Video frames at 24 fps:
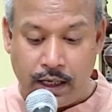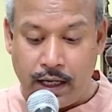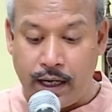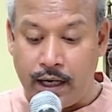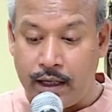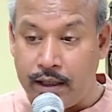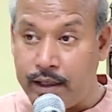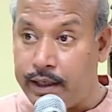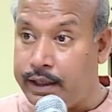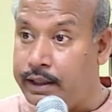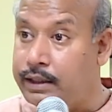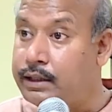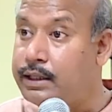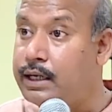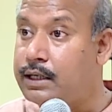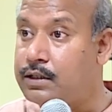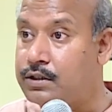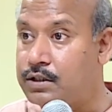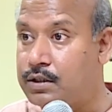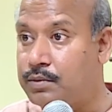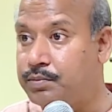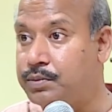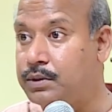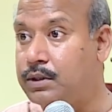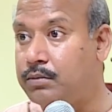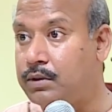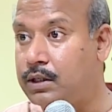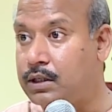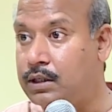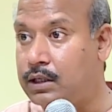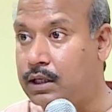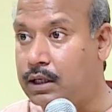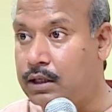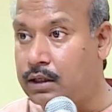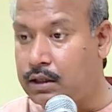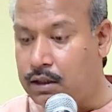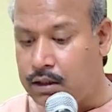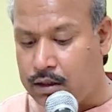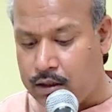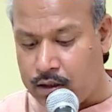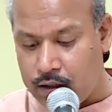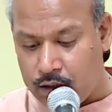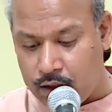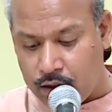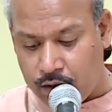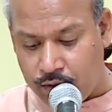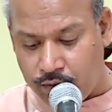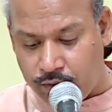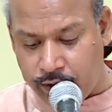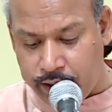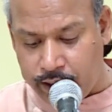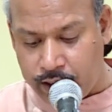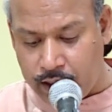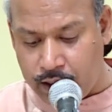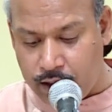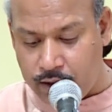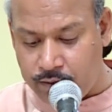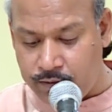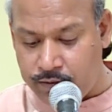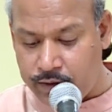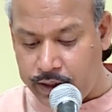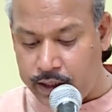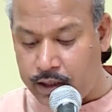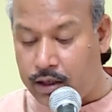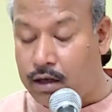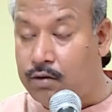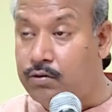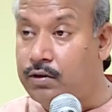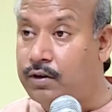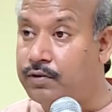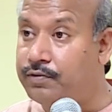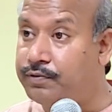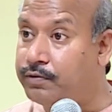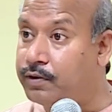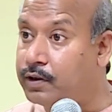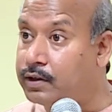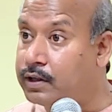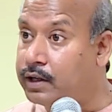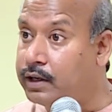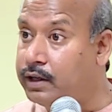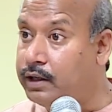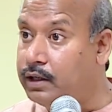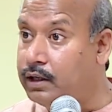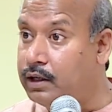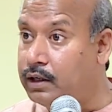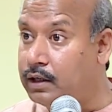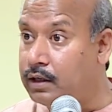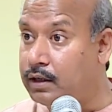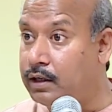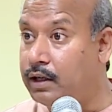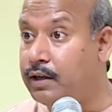And in that Saptavarna, we have around 40